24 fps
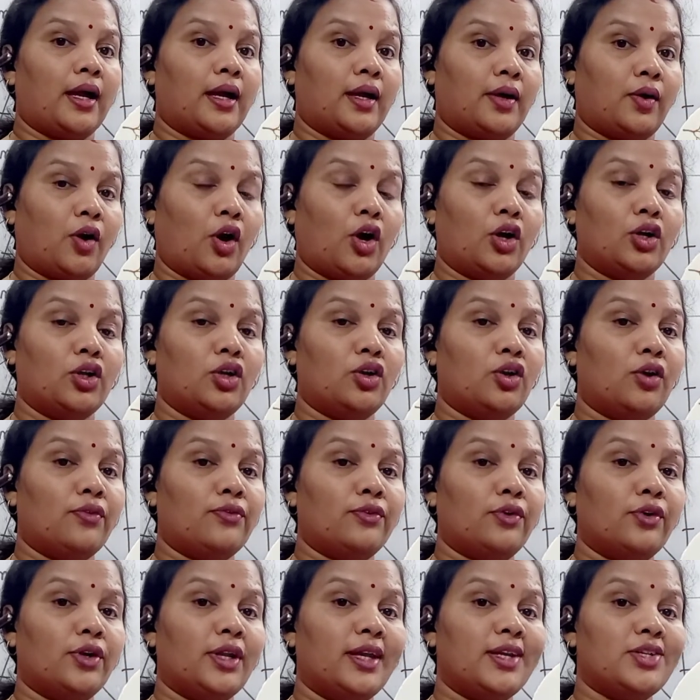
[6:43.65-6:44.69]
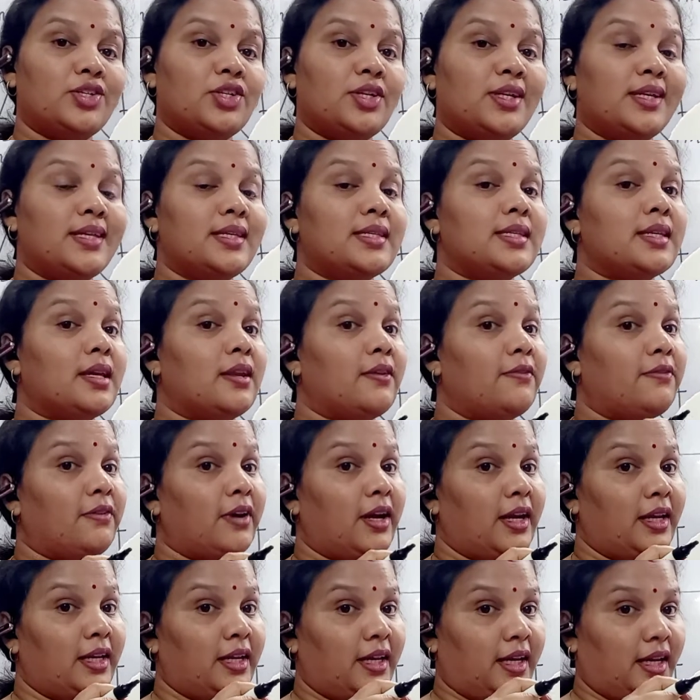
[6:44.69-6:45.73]
order of rotation is
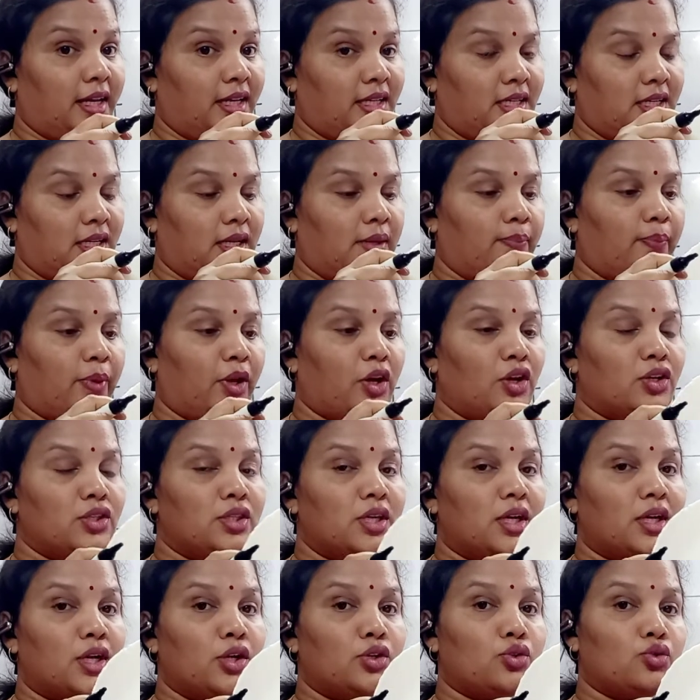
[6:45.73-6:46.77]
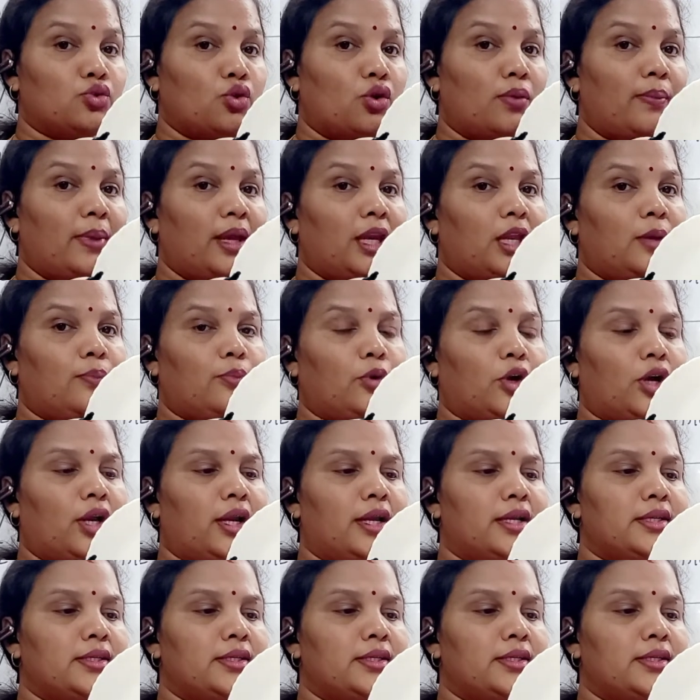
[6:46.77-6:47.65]
infinite because there are so many points,